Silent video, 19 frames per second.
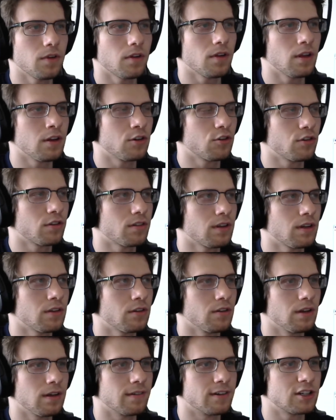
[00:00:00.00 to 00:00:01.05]
interesting to
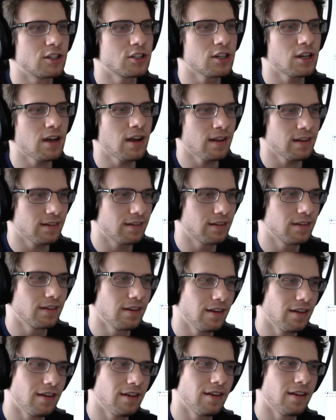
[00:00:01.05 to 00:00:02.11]
give a shot.
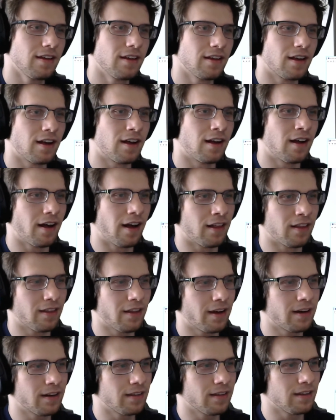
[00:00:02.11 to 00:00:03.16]
A
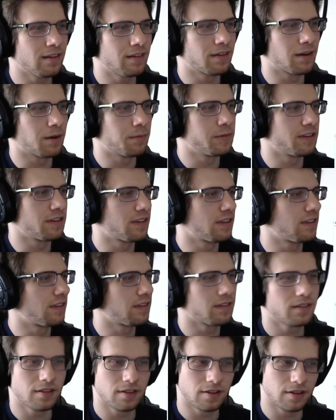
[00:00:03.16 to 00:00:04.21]
lot of these,
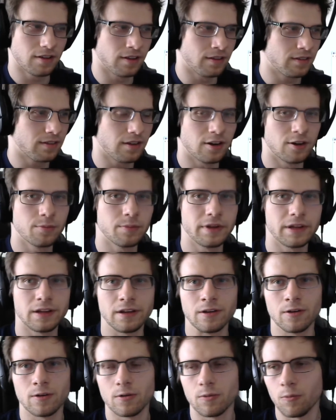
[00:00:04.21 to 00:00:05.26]
it's gonna be
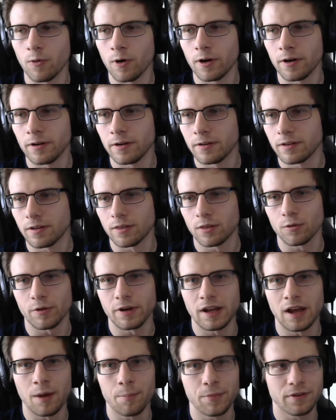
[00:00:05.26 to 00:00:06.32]
1 to 3
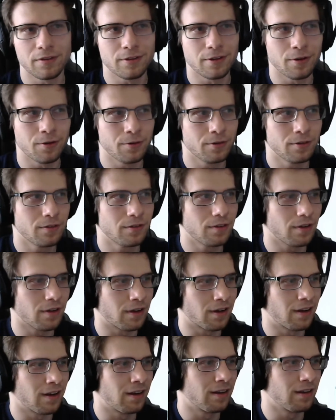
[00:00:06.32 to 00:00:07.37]
episodes
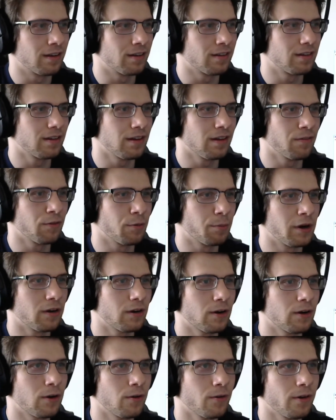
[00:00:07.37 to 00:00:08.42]
to give them a
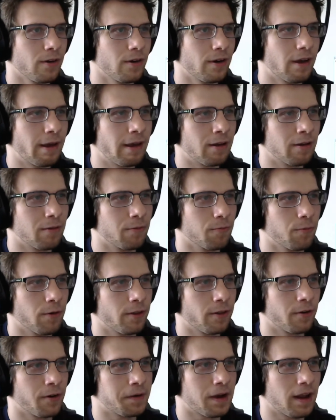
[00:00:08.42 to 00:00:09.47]
go, and
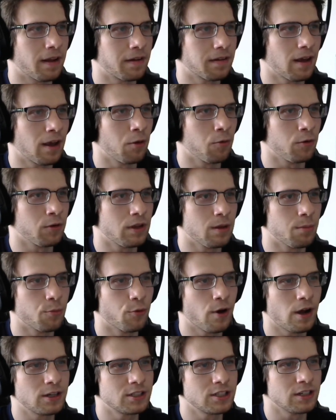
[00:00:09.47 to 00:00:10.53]
whether or not I will keep
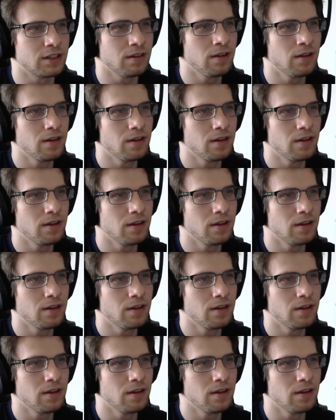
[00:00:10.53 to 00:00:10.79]
watching.